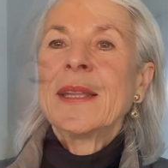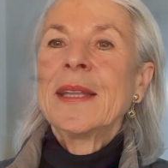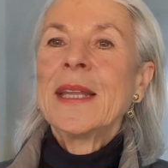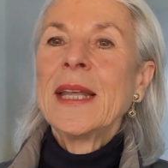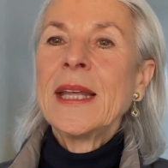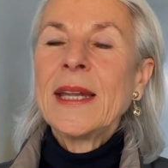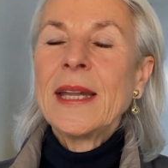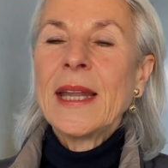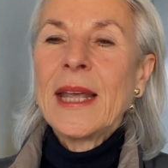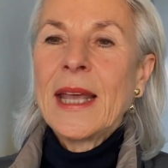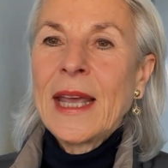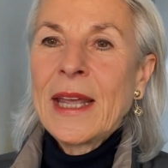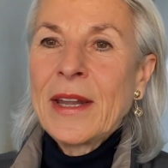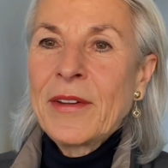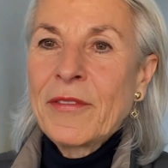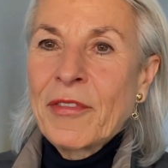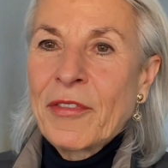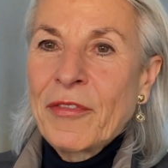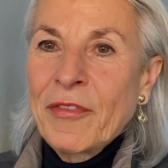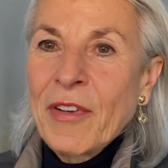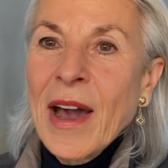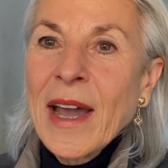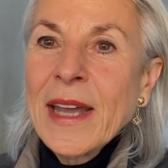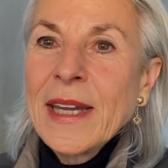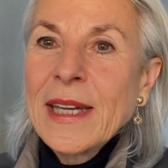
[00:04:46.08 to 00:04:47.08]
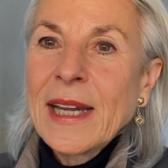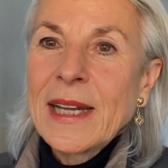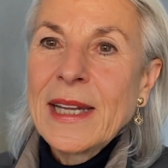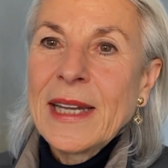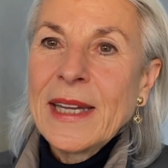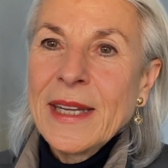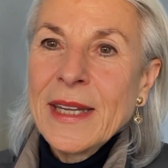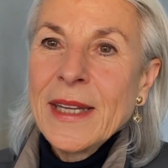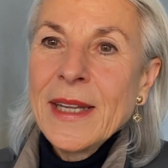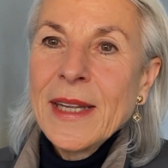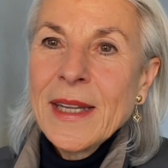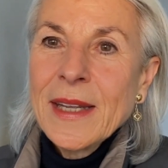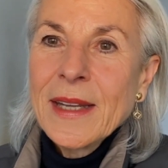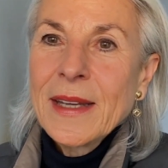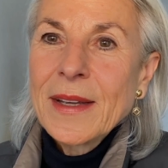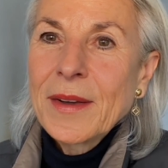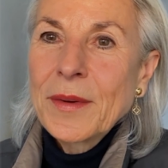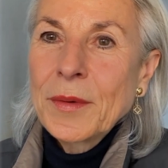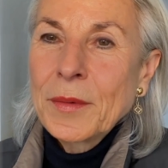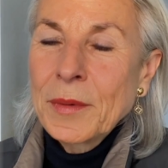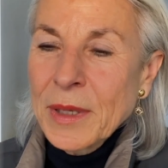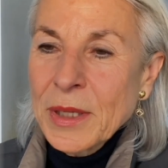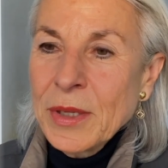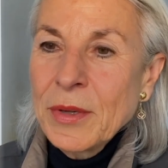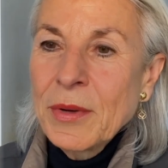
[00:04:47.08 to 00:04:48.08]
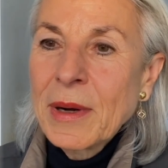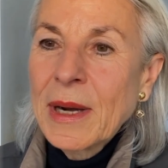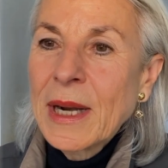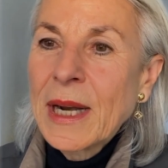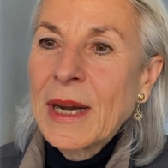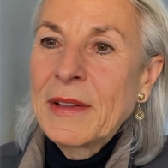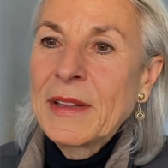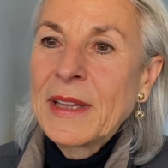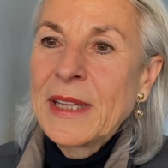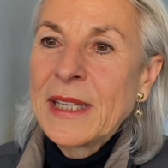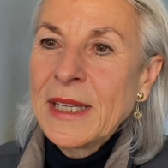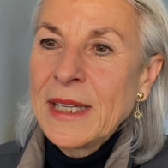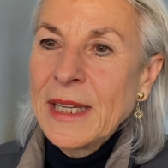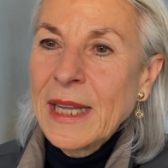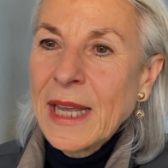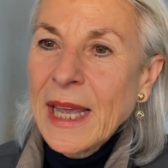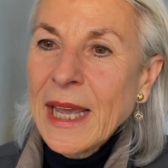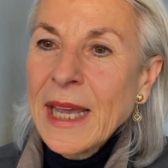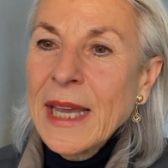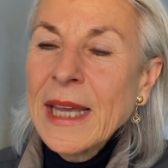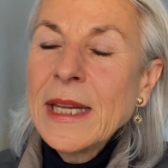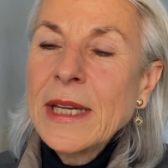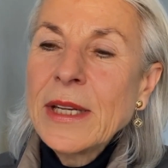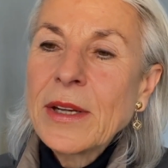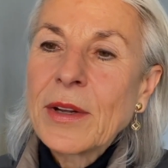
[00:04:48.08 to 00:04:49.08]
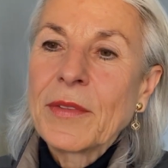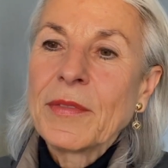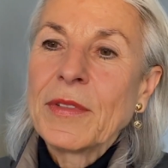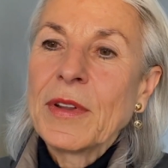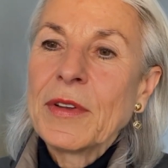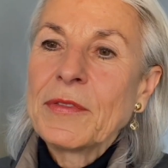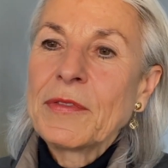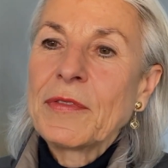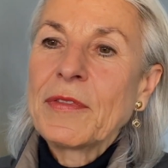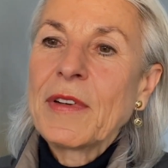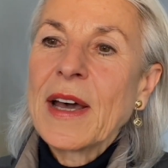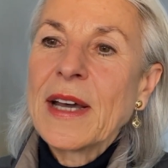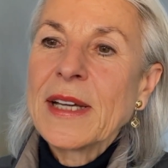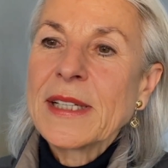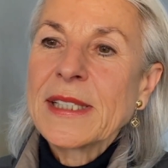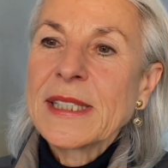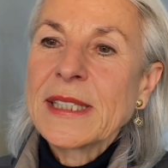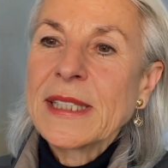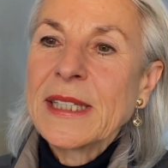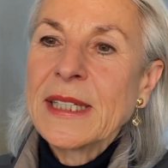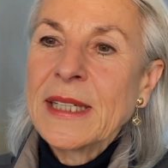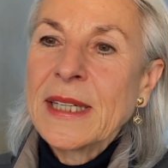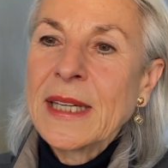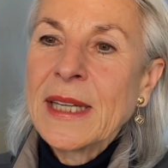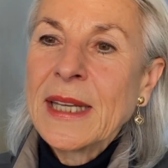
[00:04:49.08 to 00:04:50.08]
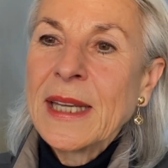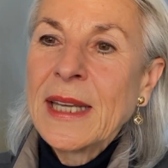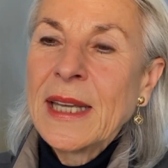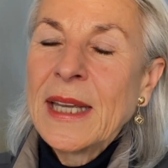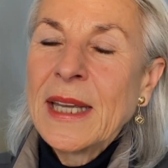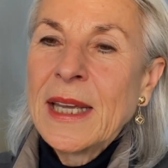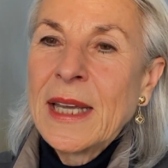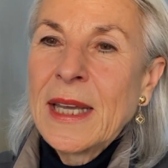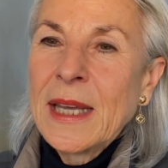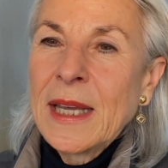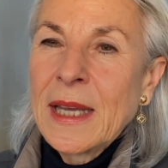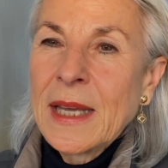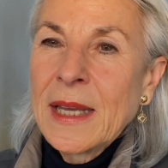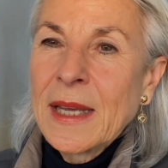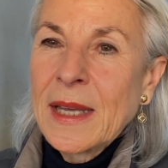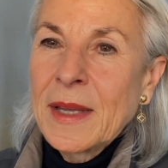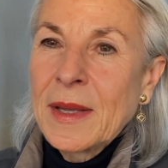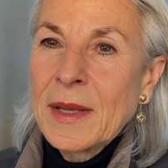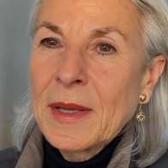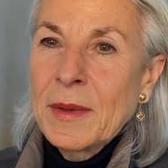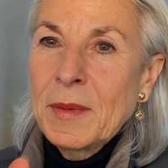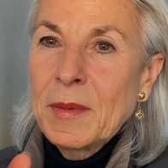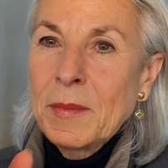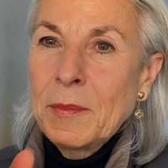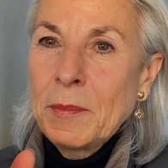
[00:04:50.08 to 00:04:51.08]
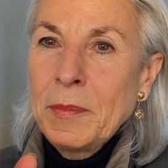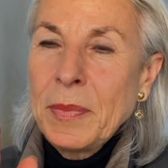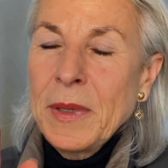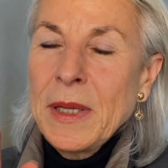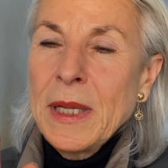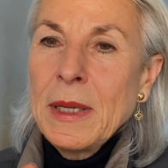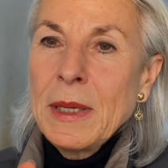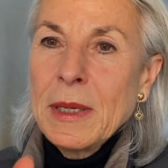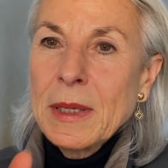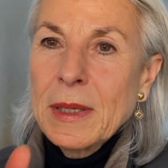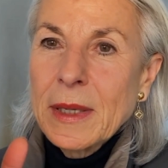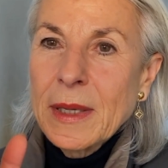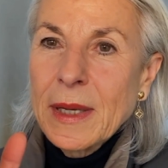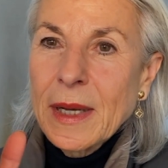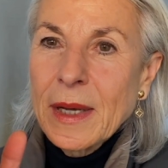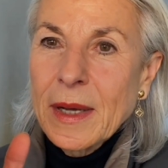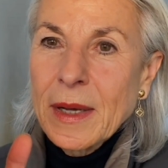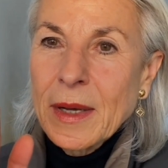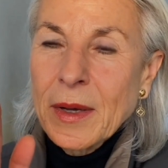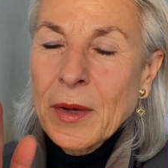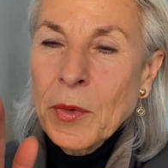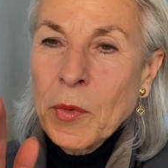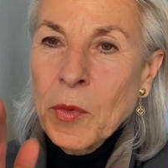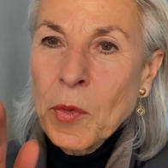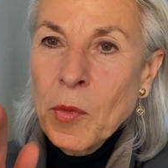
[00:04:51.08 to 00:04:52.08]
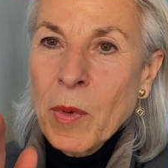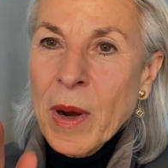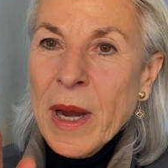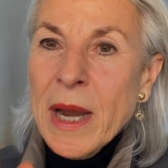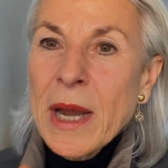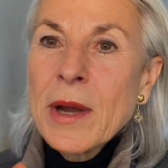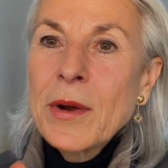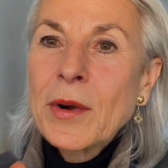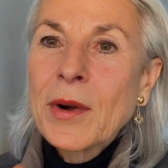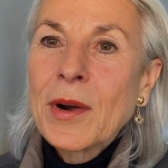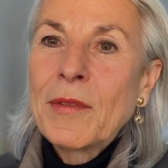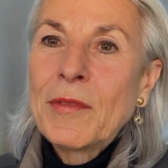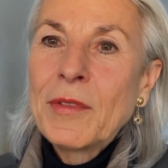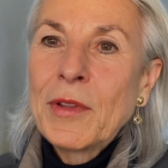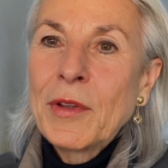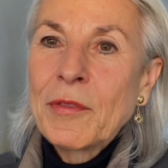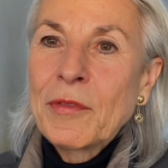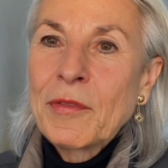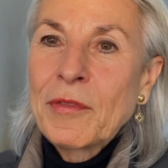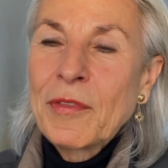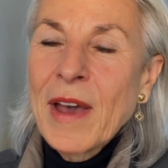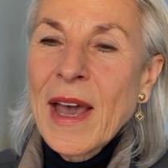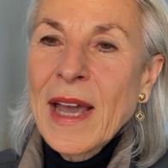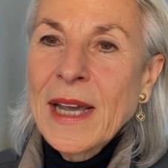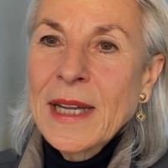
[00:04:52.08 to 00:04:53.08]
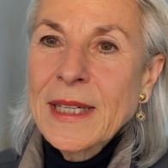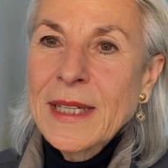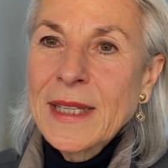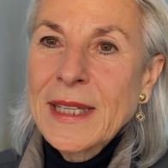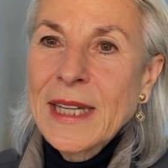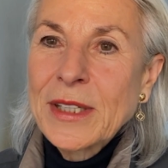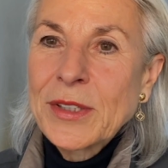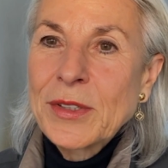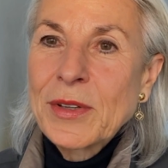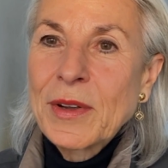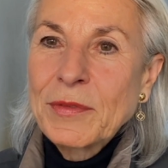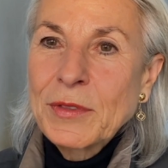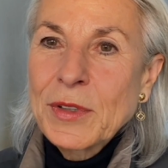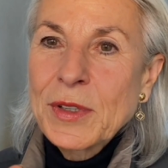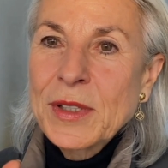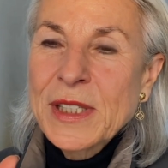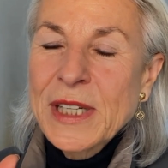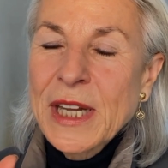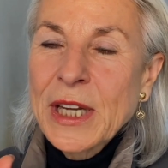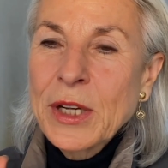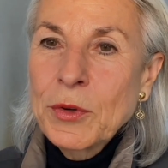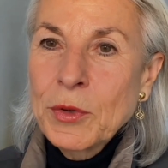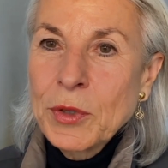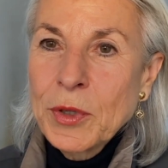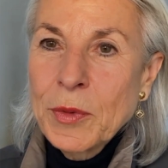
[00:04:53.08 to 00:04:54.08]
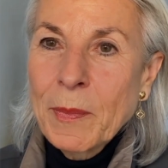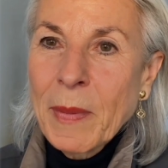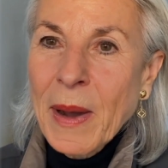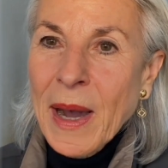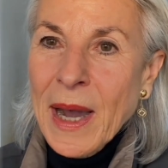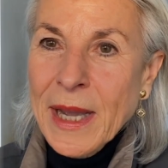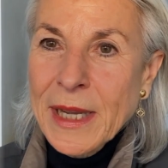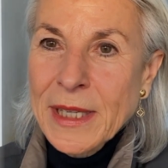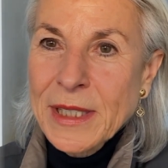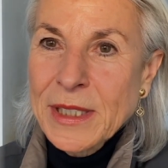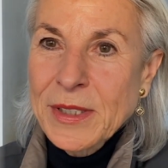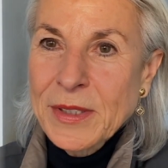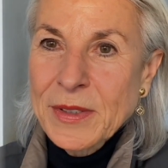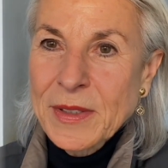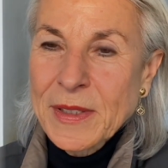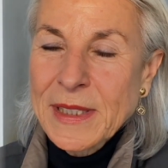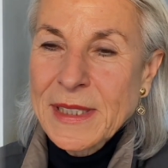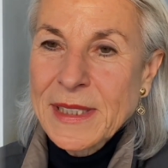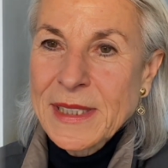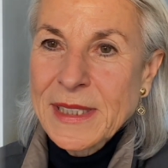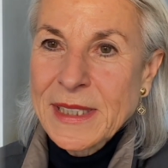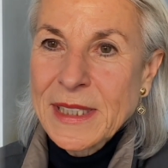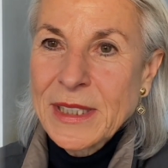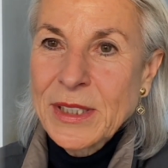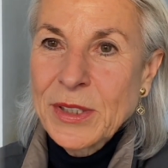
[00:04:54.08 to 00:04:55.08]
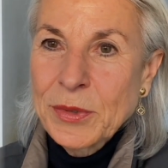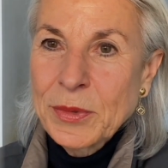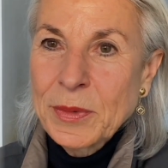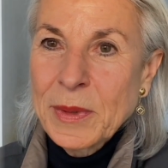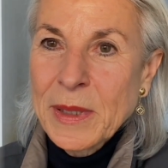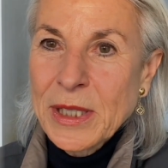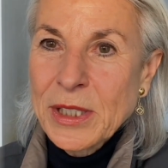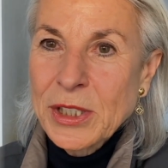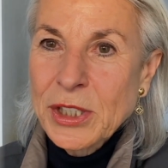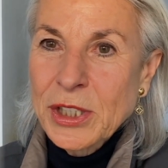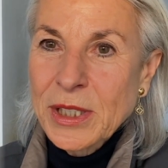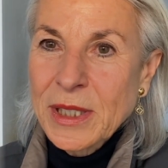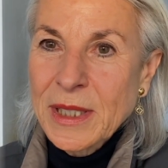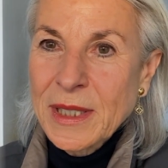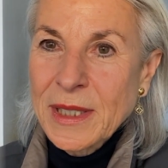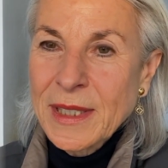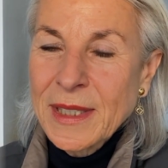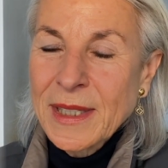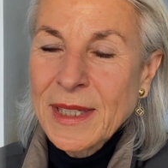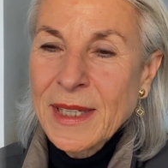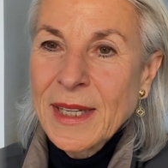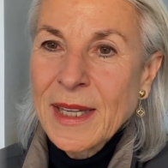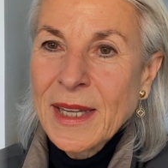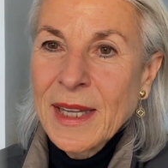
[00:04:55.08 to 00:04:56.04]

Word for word: Then, and finally, when you are at the end of the fasting, be aware of the fact that you have to say goodbye to this situation,